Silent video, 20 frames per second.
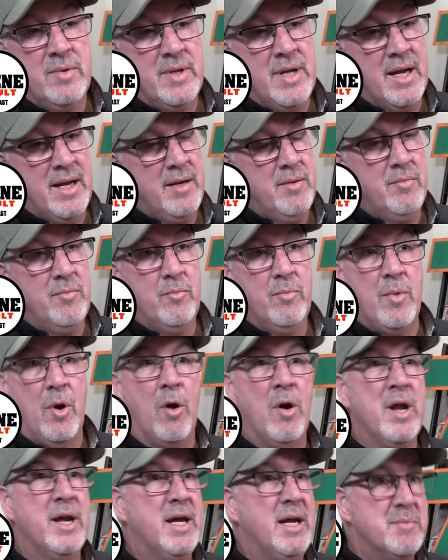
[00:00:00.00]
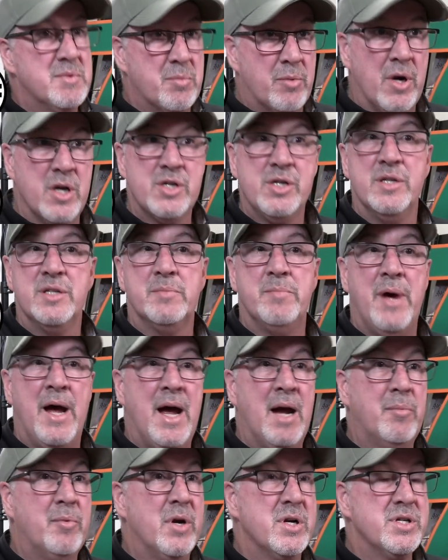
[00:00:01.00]
They, Ernie keeps brushing us
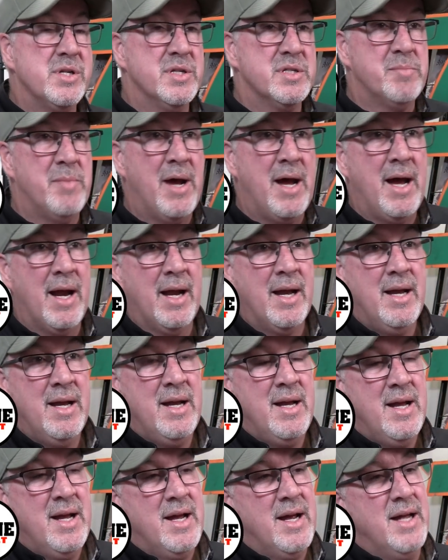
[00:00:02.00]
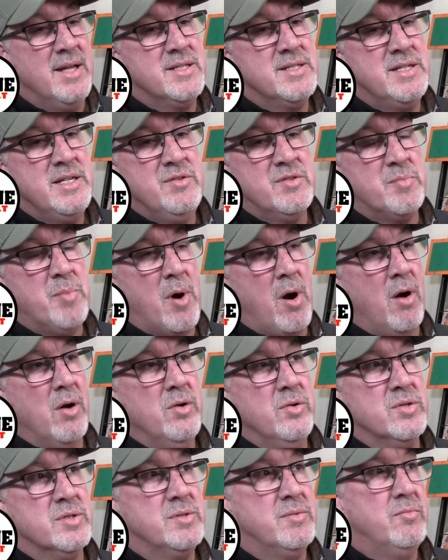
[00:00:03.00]
back, brushing us back, and Steve Spar,
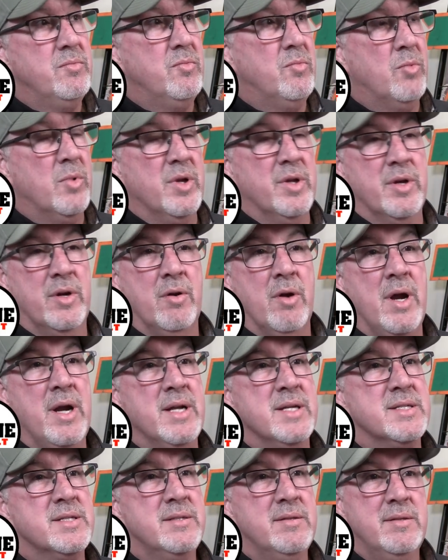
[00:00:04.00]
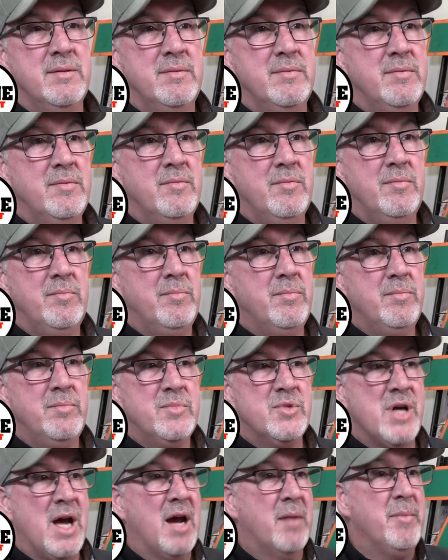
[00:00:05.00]
who's one of the greatest
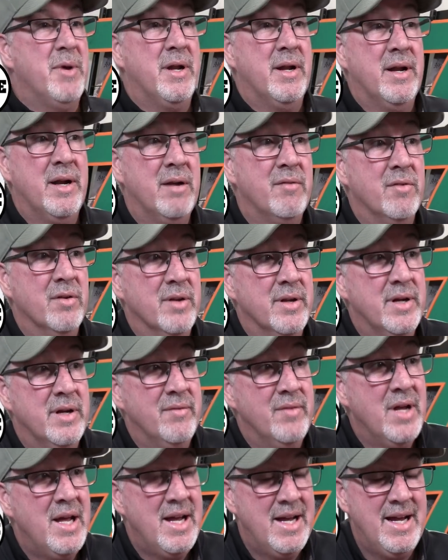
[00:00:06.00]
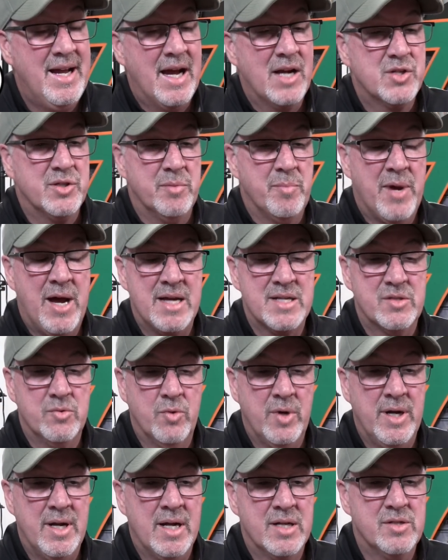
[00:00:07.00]
jackman had ever lived. He actually passed
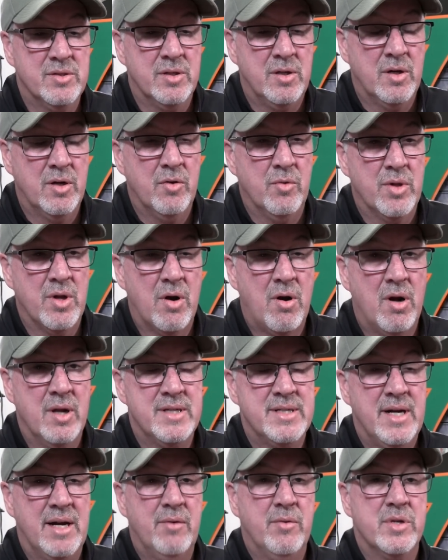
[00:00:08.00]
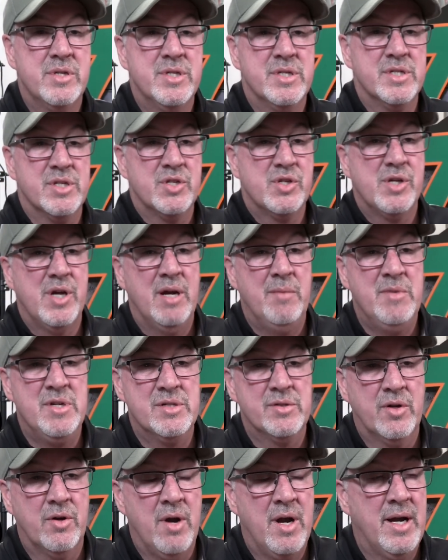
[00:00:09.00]
away not too long ago with a heart attack, which is a shame.
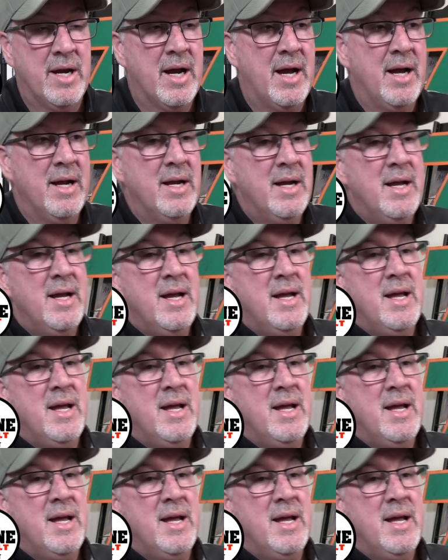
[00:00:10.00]
He's a great guy.